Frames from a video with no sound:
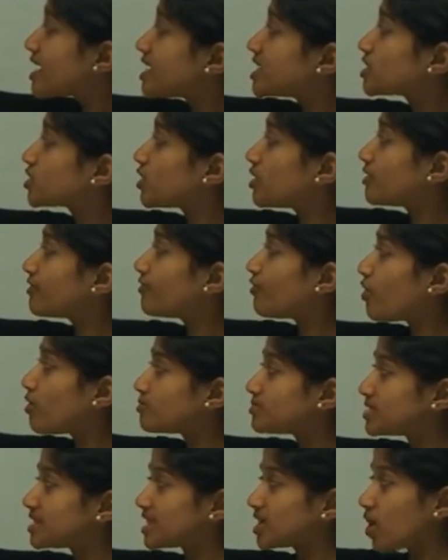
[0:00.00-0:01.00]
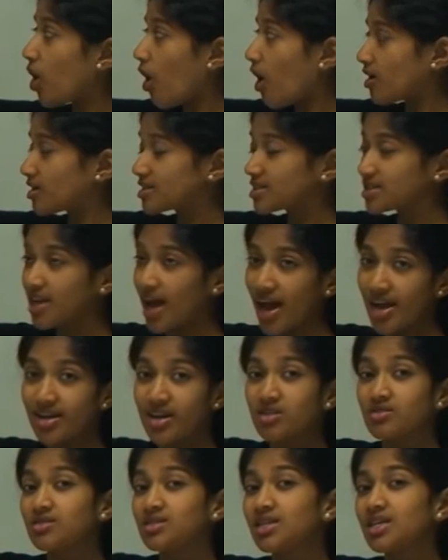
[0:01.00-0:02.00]
It's going to form zinc
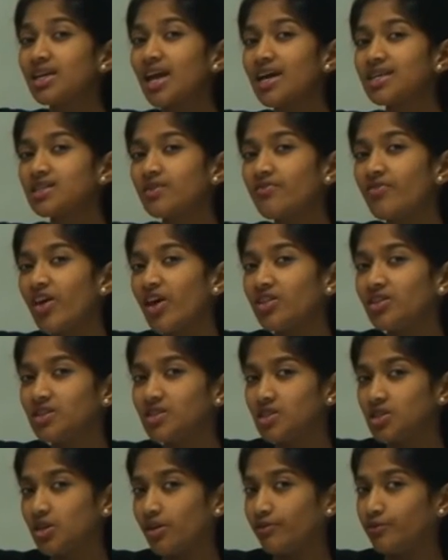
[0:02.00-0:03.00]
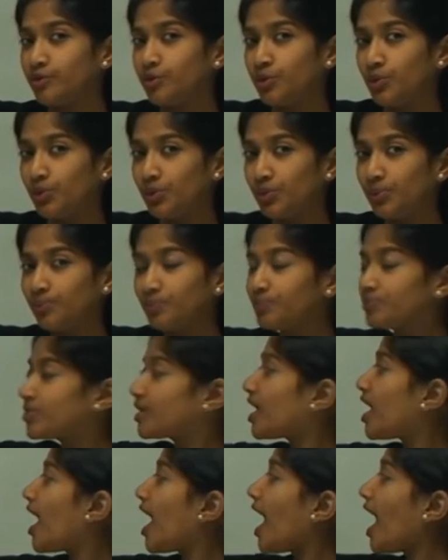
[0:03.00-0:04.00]
oxide. Now zinc has a valency of 2
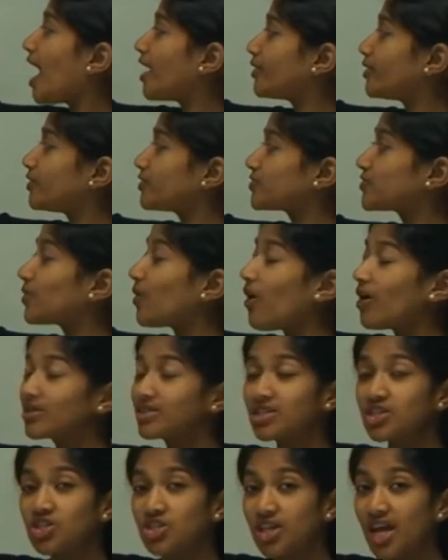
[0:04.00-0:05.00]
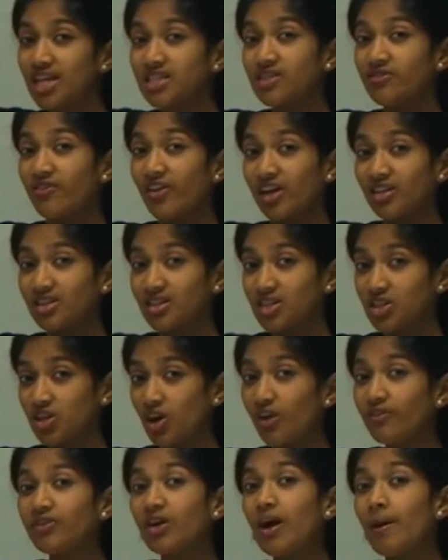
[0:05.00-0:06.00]
and also oxygen has a
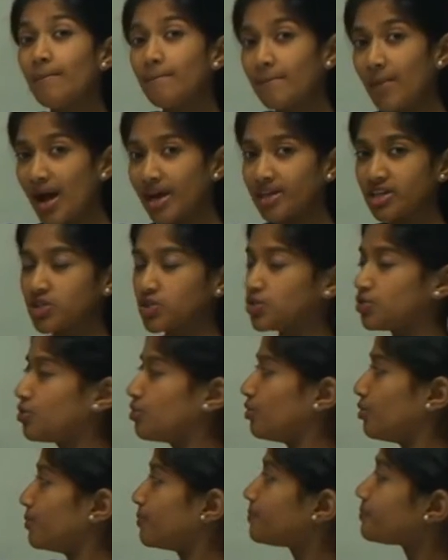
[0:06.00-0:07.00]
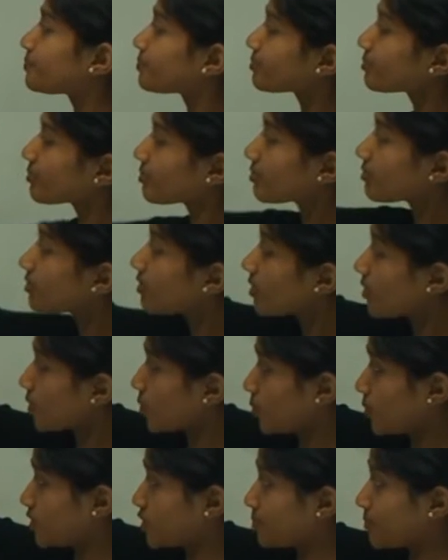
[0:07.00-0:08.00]
valency of -2,
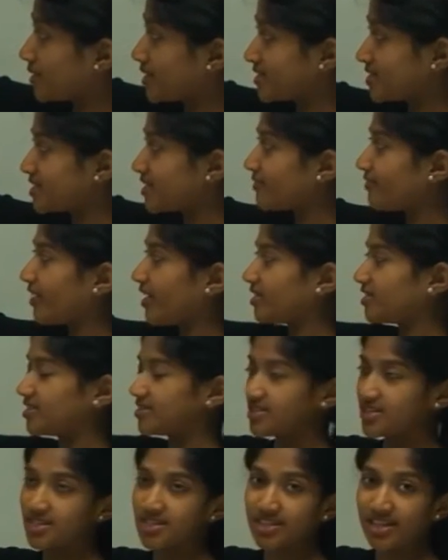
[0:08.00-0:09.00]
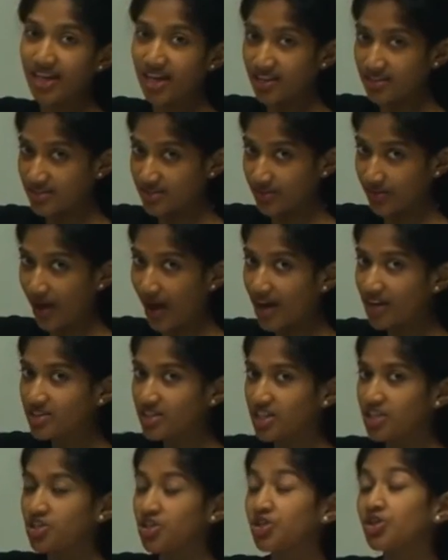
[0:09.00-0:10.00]
which means the valencies cancel
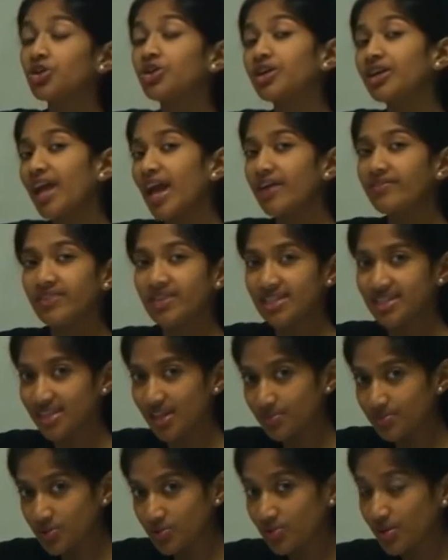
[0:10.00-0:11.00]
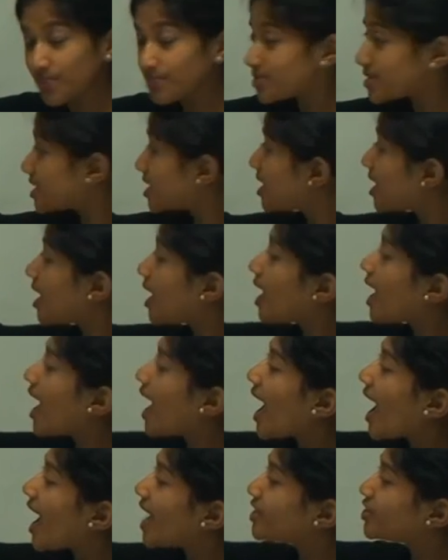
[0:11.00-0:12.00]
out and you're not going to have any subscripts,
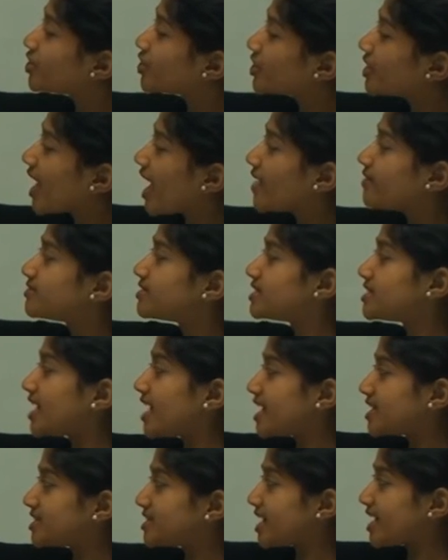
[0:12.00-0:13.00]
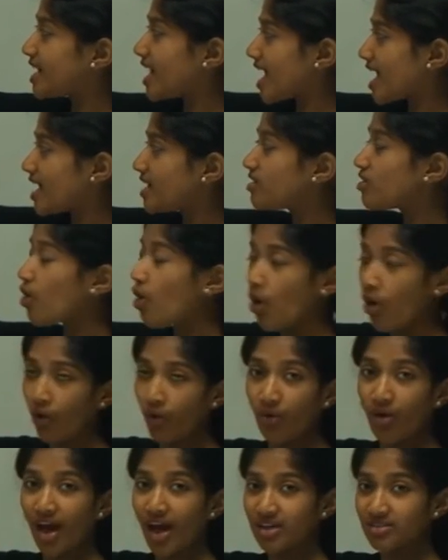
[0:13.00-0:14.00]
and you're going to have
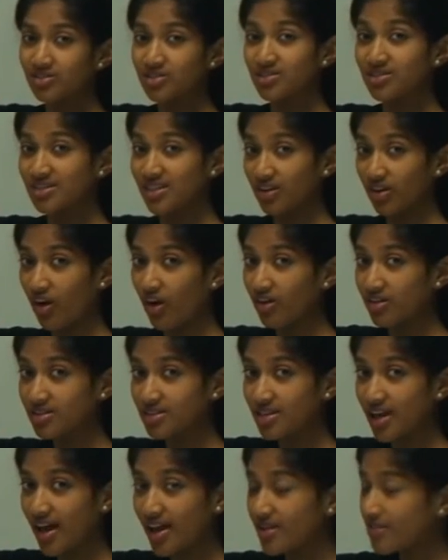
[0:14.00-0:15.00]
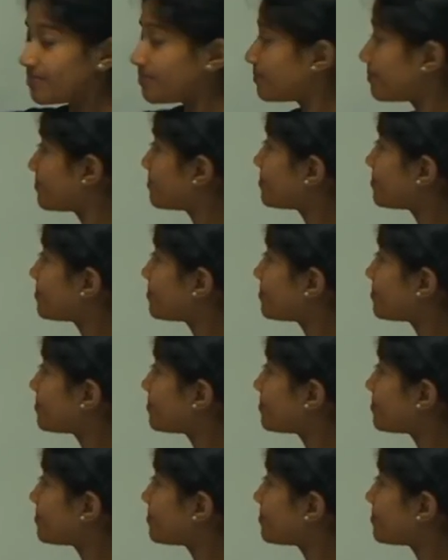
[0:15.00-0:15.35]
ZnO as your zinc oxide.